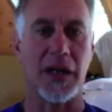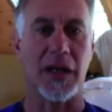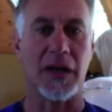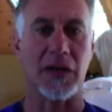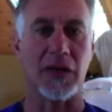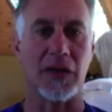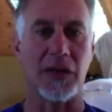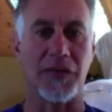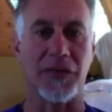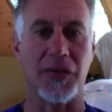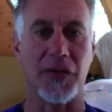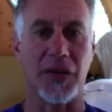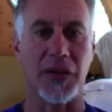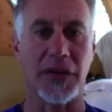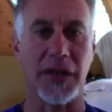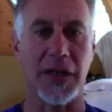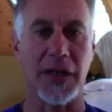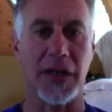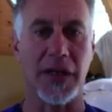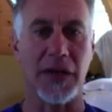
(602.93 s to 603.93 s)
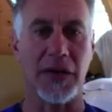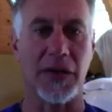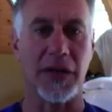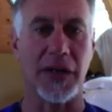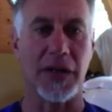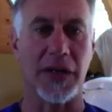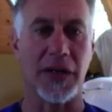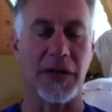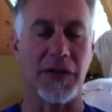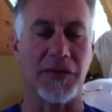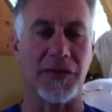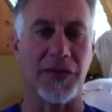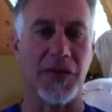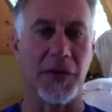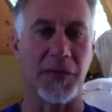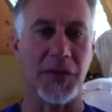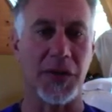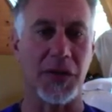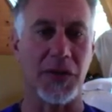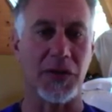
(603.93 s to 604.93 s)
I'll look forward to hearing
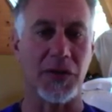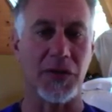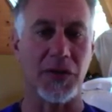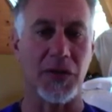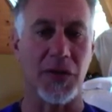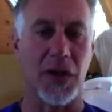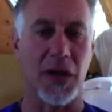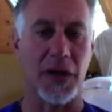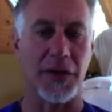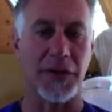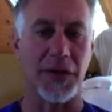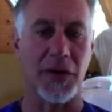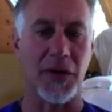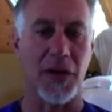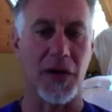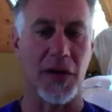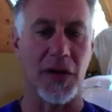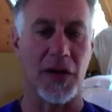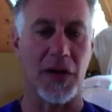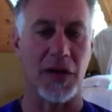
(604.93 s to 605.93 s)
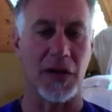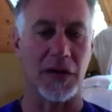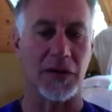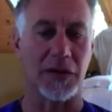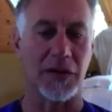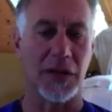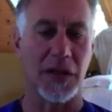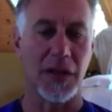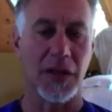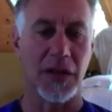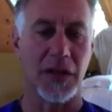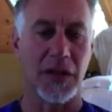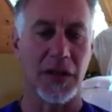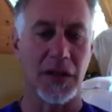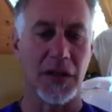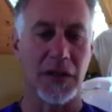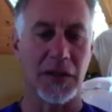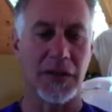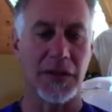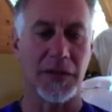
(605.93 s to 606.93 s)
from you on the call
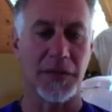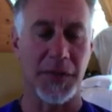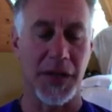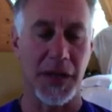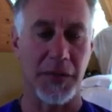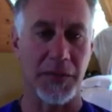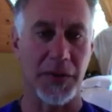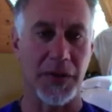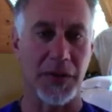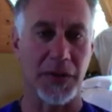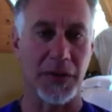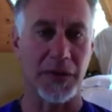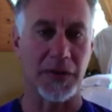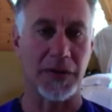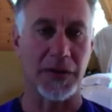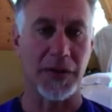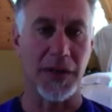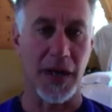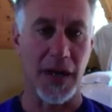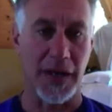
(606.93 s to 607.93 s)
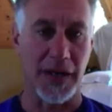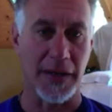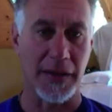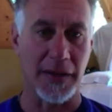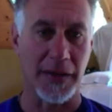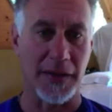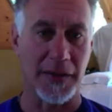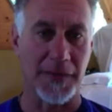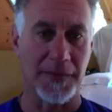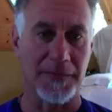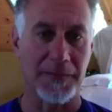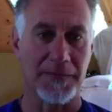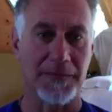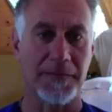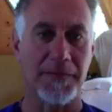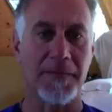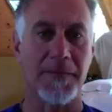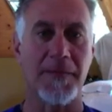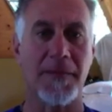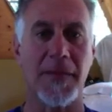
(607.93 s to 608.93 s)
September 9th
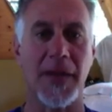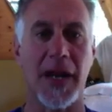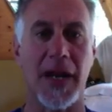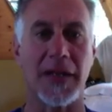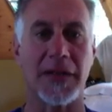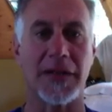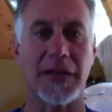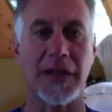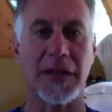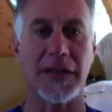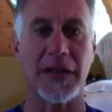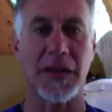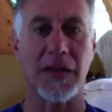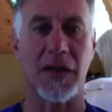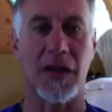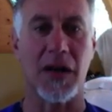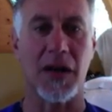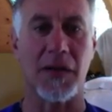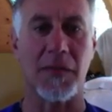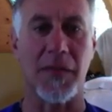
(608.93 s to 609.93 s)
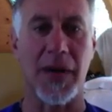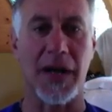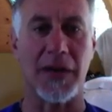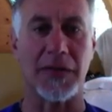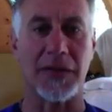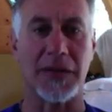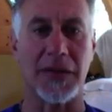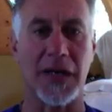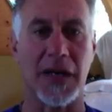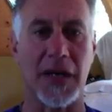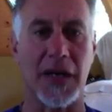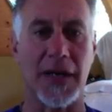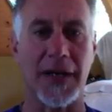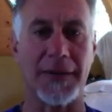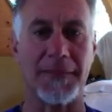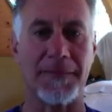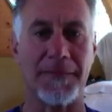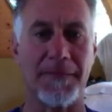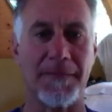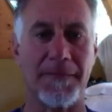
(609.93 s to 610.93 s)
at 6 o'clock Mountain
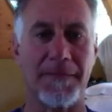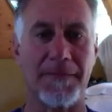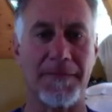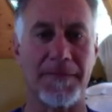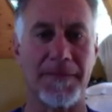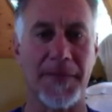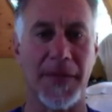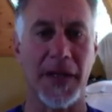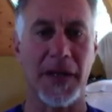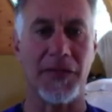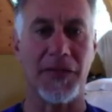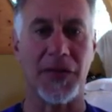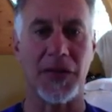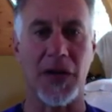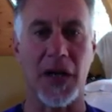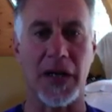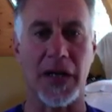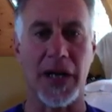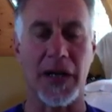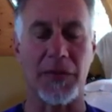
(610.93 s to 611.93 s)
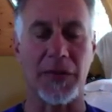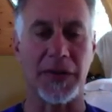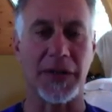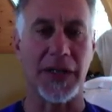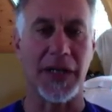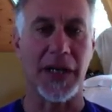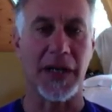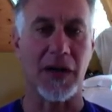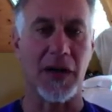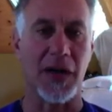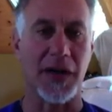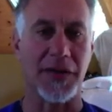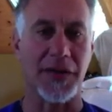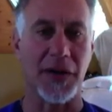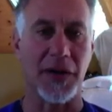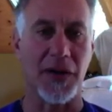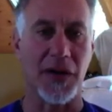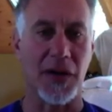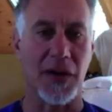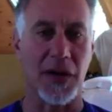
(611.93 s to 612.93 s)
Time. If you're not able to get on the
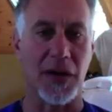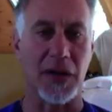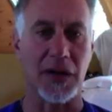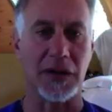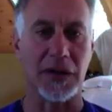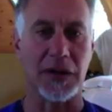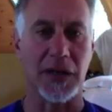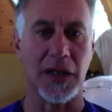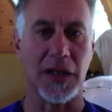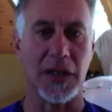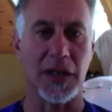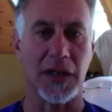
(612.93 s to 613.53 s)
call,